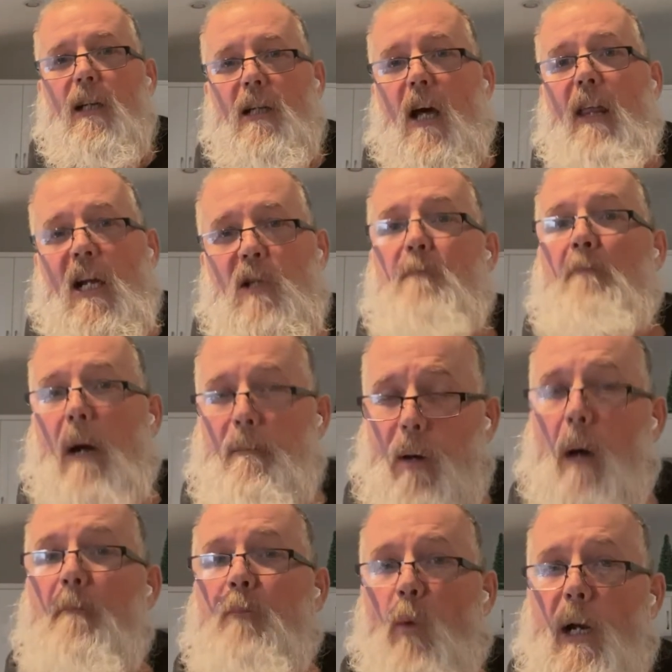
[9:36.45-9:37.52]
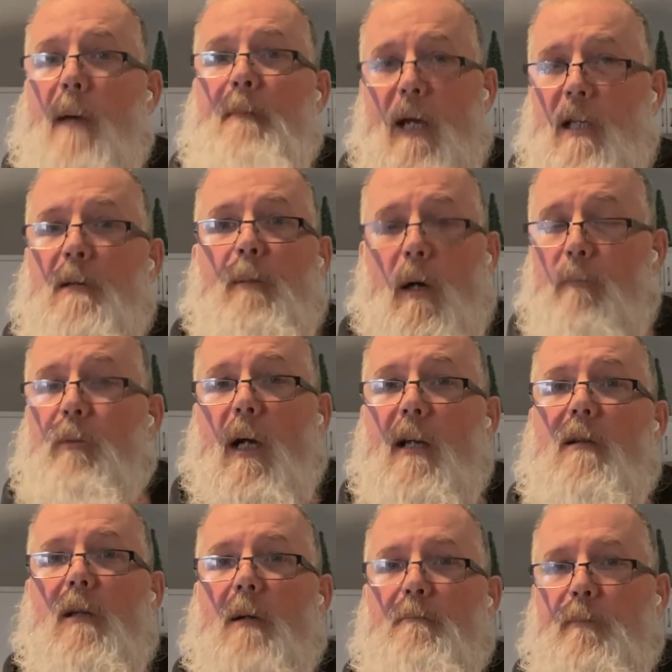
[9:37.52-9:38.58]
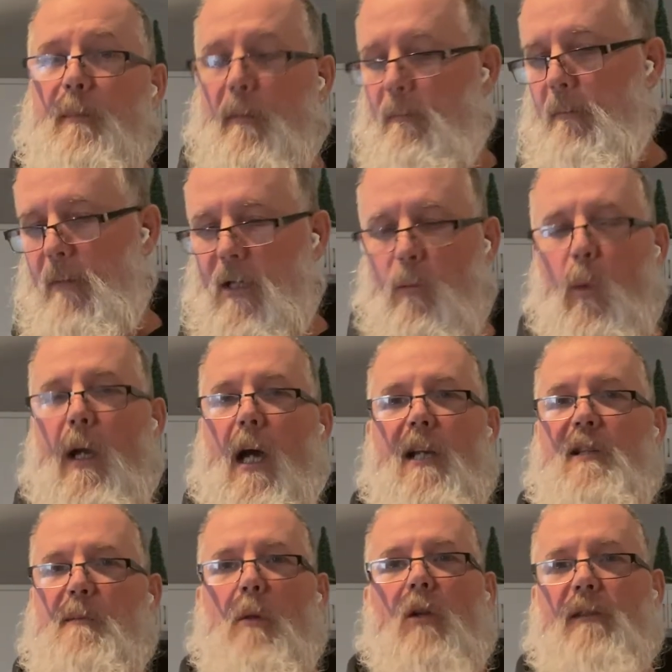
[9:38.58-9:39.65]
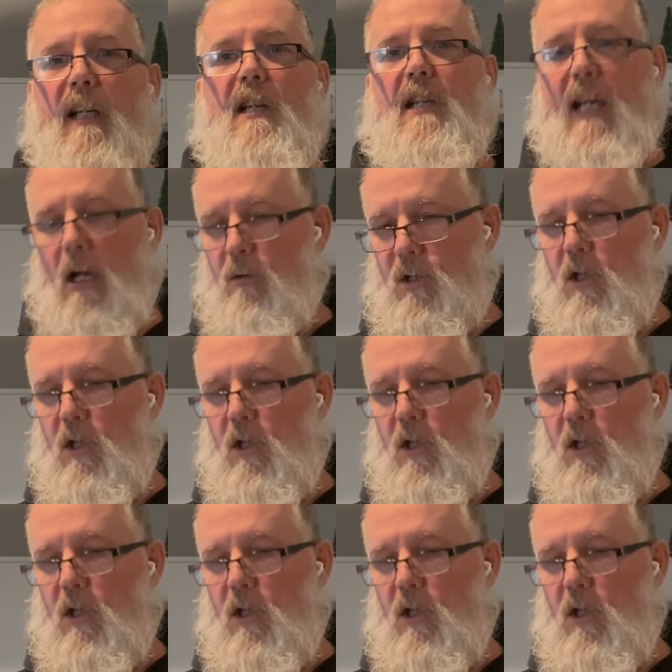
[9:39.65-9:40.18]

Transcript: Now that's my pump, what I pay at the pump, right? Like, we got a small discount.